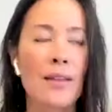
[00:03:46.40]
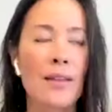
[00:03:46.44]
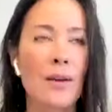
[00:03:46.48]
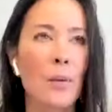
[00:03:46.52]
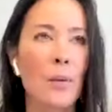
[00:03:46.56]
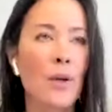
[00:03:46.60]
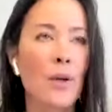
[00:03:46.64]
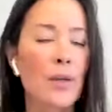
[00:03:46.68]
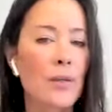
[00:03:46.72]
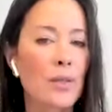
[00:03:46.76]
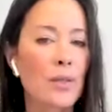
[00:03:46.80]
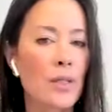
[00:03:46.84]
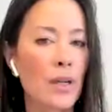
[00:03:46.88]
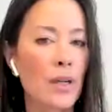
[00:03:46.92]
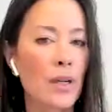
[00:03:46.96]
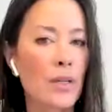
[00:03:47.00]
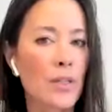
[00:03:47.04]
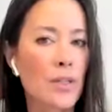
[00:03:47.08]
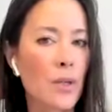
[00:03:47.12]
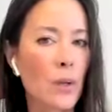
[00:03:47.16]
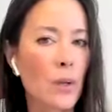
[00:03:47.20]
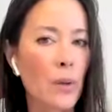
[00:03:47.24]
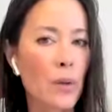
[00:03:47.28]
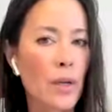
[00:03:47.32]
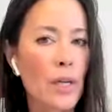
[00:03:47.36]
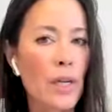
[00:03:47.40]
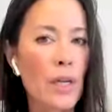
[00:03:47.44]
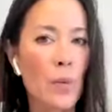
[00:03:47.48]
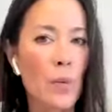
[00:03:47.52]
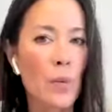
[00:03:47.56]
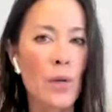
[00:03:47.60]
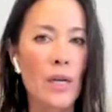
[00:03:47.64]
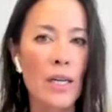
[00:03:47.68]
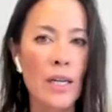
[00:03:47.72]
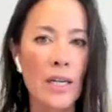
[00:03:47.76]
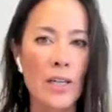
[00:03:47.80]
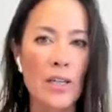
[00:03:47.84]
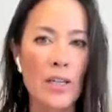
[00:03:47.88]
think what you said is so key. We
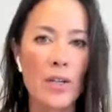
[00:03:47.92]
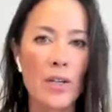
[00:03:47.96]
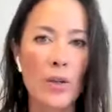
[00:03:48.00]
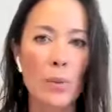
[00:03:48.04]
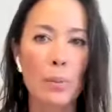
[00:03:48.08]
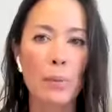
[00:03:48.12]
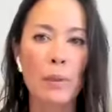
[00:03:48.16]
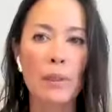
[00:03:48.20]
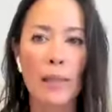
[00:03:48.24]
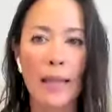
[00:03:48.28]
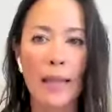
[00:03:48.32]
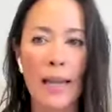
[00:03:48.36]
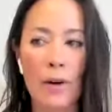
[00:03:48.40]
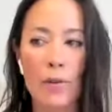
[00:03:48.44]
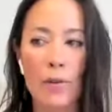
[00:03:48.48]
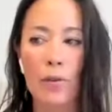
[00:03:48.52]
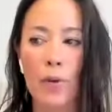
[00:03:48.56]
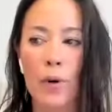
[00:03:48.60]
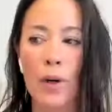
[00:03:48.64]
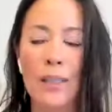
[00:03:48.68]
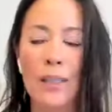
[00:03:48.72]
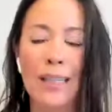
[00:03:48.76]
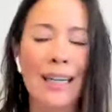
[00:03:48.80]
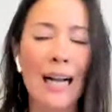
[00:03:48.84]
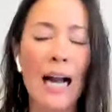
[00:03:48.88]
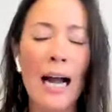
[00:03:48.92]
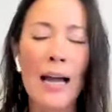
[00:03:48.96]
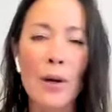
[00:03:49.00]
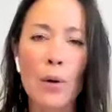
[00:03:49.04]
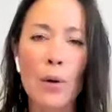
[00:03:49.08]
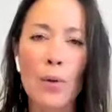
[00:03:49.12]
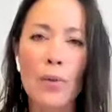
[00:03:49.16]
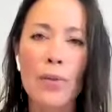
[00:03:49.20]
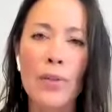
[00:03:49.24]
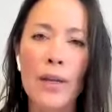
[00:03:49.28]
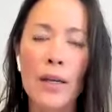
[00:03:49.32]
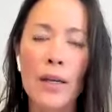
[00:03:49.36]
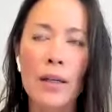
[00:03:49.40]
need to plan for it. Like, I
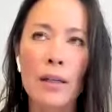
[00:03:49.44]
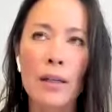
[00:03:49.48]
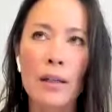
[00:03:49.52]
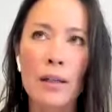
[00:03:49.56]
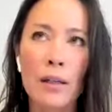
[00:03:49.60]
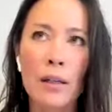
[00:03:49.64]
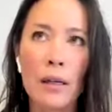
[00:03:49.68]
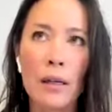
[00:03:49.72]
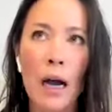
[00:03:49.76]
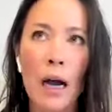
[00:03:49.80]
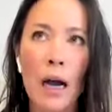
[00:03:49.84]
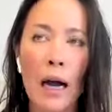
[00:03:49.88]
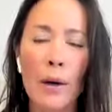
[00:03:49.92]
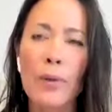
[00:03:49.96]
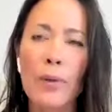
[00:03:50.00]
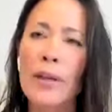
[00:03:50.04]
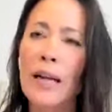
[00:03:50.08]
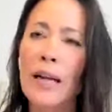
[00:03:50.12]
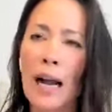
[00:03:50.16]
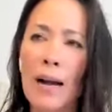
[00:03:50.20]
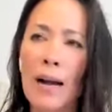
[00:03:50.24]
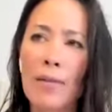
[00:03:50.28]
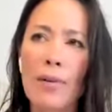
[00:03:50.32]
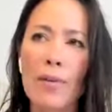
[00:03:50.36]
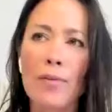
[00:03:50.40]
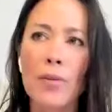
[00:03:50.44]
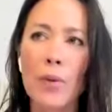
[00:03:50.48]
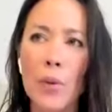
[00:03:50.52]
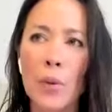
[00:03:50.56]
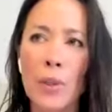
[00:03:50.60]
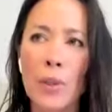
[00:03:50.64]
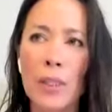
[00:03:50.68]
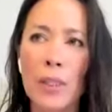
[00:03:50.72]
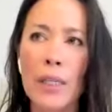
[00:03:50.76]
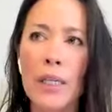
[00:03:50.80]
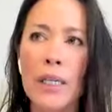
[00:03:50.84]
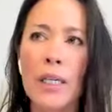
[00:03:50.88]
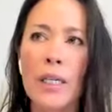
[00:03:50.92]
don't think I've ever
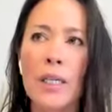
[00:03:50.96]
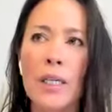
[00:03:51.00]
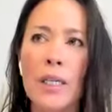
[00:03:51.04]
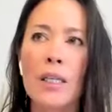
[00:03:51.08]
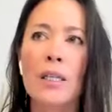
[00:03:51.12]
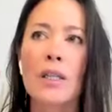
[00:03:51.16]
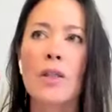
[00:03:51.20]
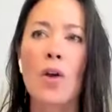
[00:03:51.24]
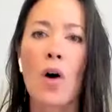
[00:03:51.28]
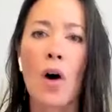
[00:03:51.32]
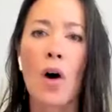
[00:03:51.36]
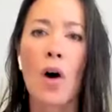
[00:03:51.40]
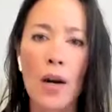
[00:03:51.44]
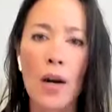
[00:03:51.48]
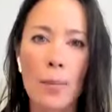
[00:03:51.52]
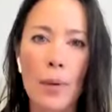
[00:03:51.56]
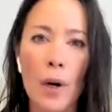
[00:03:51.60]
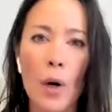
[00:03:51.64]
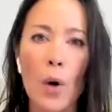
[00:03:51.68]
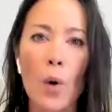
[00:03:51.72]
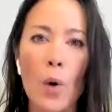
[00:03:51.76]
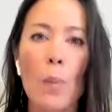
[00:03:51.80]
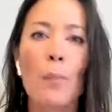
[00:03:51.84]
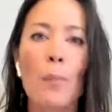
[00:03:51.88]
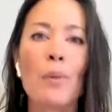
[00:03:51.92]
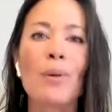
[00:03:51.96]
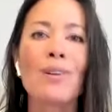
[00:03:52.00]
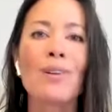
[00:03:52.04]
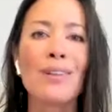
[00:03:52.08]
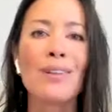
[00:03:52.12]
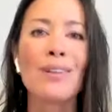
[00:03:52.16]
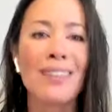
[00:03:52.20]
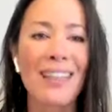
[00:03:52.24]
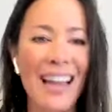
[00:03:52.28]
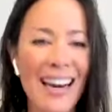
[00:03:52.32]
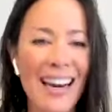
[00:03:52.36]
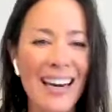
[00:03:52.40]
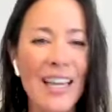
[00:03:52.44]
really thought about
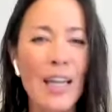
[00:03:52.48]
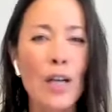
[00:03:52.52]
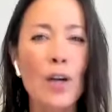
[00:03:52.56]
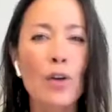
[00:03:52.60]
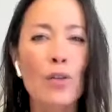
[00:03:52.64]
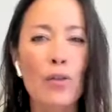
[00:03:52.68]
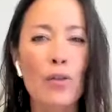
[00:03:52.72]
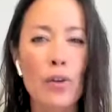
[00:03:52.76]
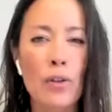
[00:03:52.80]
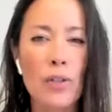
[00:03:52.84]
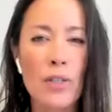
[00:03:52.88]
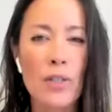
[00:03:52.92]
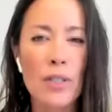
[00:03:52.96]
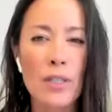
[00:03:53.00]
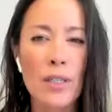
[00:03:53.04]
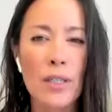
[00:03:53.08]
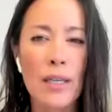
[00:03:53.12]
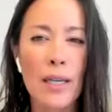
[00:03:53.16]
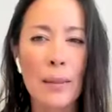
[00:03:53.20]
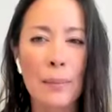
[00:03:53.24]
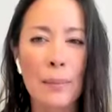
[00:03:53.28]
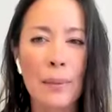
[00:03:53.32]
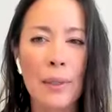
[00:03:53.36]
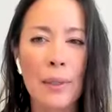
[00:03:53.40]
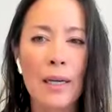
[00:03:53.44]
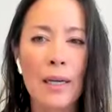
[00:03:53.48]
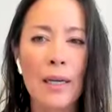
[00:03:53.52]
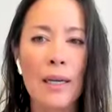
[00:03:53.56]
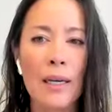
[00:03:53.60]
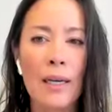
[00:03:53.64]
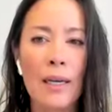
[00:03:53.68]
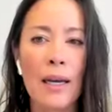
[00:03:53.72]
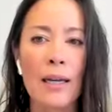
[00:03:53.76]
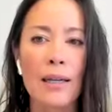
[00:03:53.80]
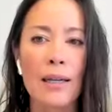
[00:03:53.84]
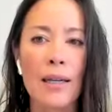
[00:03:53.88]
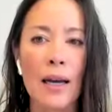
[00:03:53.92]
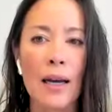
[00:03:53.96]
planning for sleep,
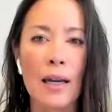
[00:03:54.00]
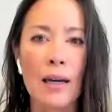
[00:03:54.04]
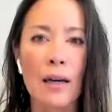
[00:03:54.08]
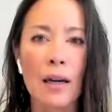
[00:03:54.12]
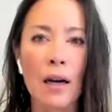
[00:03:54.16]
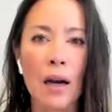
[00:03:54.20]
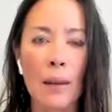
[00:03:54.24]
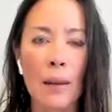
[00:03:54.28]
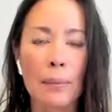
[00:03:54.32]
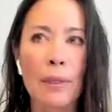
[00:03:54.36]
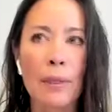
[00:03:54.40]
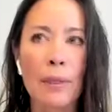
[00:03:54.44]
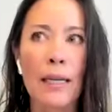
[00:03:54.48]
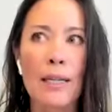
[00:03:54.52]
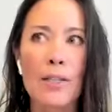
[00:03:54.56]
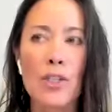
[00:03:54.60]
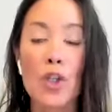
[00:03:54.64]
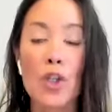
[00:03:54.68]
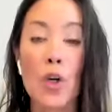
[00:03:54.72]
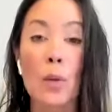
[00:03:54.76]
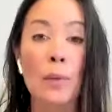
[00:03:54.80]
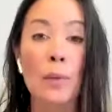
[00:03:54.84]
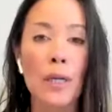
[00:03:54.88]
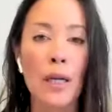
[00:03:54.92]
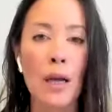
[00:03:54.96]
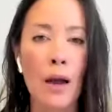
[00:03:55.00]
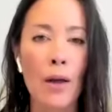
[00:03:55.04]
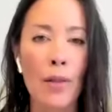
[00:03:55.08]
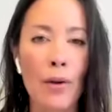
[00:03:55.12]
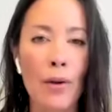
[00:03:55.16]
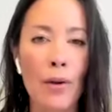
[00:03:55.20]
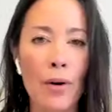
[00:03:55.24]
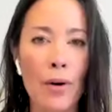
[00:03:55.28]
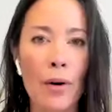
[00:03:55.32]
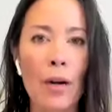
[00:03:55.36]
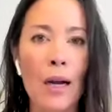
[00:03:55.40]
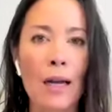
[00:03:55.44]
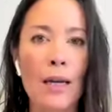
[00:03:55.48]
and yet I plan so many
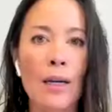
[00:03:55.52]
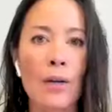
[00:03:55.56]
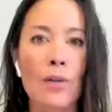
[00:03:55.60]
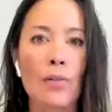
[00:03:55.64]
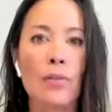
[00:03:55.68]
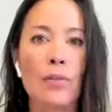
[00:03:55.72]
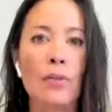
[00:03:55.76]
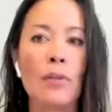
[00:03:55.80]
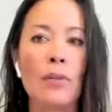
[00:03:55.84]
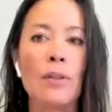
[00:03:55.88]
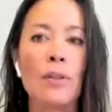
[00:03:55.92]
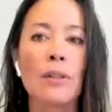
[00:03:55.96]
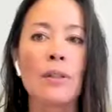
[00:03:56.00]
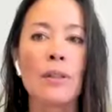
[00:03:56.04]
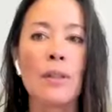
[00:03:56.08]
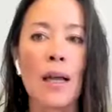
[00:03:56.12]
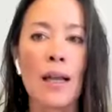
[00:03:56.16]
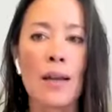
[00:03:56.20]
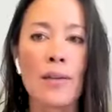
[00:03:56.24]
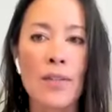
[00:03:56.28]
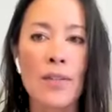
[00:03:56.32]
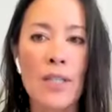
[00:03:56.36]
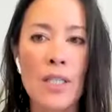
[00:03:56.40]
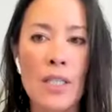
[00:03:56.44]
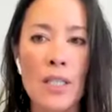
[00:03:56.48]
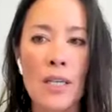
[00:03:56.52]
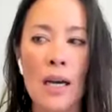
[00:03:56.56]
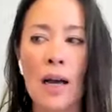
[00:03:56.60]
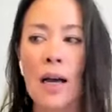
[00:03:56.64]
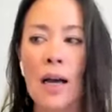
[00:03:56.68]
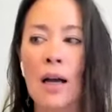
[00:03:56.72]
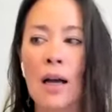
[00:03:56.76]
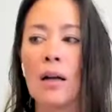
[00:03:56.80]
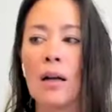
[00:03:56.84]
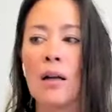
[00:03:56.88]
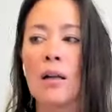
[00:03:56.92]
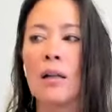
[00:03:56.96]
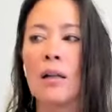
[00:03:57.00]
other kind of
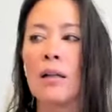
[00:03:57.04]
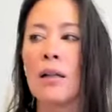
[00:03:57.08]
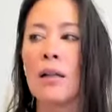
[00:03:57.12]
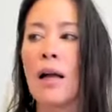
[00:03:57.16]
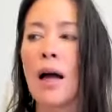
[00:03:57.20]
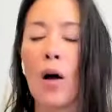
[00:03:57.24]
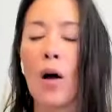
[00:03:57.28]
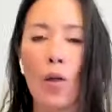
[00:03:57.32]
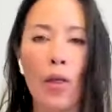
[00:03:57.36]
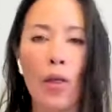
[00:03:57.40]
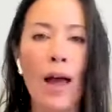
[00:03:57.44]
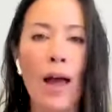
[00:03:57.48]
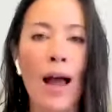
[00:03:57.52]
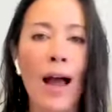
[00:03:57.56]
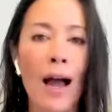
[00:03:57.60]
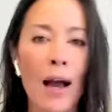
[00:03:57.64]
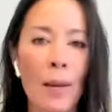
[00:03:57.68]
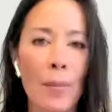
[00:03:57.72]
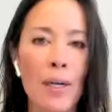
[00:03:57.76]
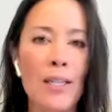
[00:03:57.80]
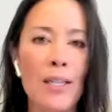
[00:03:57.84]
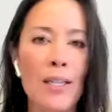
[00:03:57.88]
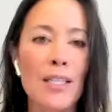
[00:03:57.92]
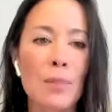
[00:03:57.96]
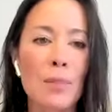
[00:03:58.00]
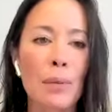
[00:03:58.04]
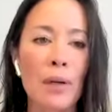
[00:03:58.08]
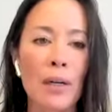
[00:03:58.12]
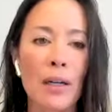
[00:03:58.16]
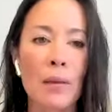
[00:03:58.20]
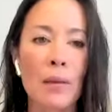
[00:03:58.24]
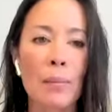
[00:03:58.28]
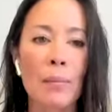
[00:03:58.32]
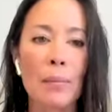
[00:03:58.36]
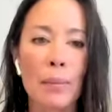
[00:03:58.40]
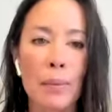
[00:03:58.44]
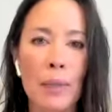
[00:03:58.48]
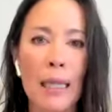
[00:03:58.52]
lifestyle health habits, but
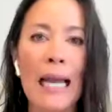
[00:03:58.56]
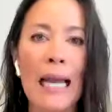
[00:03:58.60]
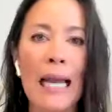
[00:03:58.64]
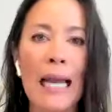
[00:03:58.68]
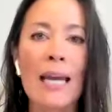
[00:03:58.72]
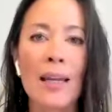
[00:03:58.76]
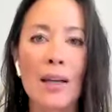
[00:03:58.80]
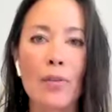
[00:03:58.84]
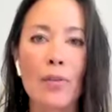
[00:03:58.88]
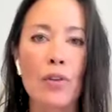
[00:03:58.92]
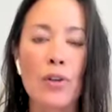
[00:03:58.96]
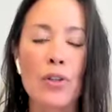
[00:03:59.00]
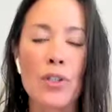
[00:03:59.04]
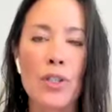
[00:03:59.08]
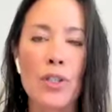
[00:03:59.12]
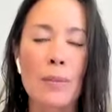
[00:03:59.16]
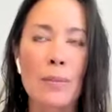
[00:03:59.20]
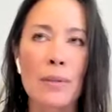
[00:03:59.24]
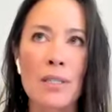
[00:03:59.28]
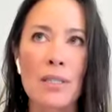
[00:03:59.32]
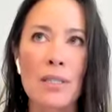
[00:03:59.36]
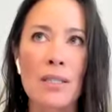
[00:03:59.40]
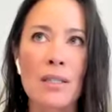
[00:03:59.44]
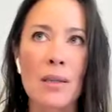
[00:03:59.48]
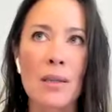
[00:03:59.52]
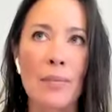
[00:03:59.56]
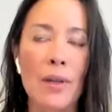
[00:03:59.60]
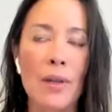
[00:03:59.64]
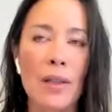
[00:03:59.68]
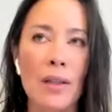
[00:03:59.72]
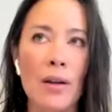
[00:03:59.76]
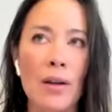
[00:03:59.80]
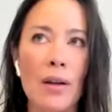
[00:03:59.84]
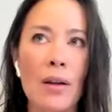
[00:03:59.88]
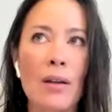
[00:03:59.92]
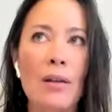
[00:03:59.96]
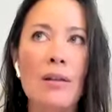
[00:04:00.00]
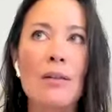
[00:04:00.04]
planning for sleep isn't something
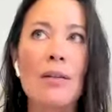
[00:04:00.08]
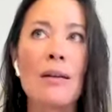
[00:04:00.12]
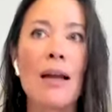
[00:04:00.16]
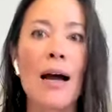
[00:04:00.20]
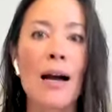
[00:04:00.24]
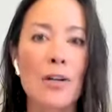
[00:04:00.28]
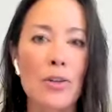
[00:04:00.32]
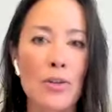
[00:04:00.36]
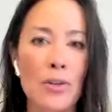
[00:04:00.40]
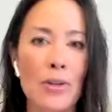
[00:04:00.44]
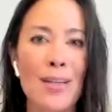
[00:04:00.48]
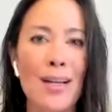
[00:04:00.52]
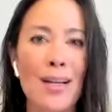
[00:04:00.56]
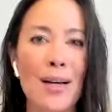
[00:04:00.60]
that naturally